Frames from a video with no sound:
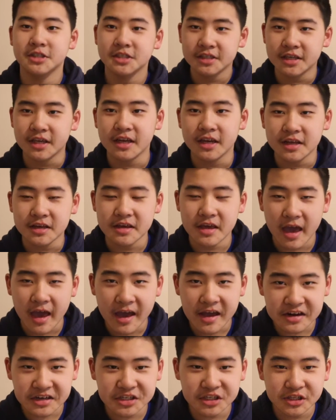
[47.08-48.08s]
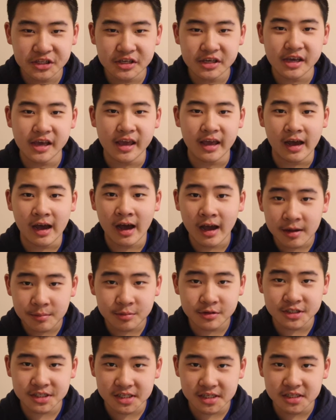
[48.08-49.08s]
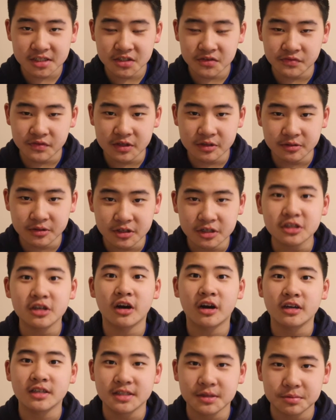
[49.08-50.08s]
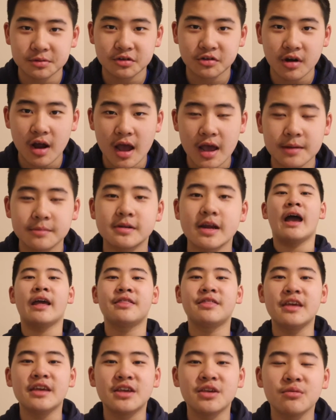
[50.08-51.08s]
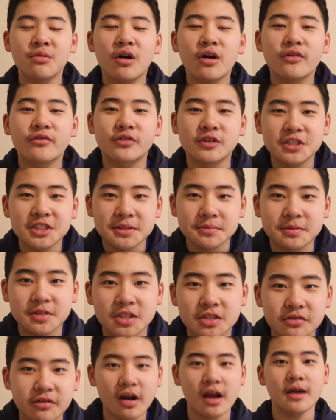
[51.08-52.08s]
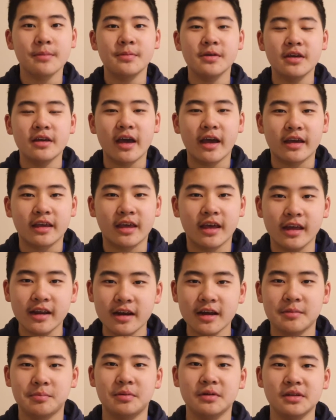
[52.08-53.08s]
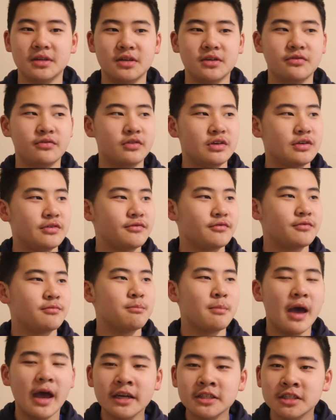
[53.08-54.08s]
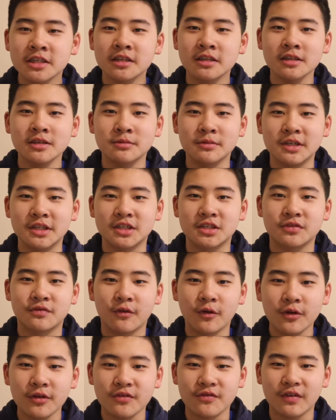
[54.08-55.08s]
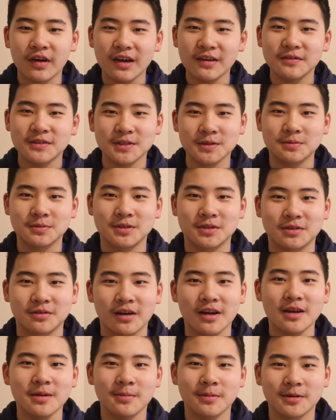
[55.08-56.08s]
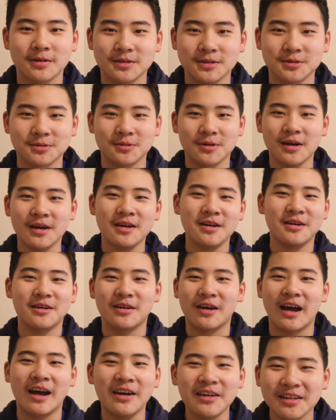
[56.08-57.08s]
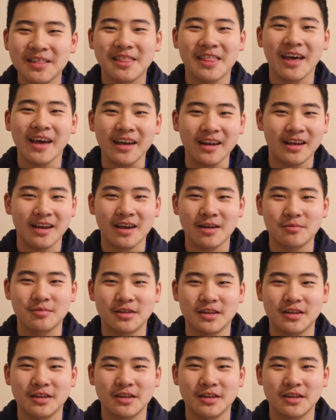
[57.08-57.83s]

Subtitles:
just kidding. Actually, a high percentage of viewers are subscribed. I thank you all for subscribing. I cannot believe we've magically reached 45 subscribers. Wow, how did that happen?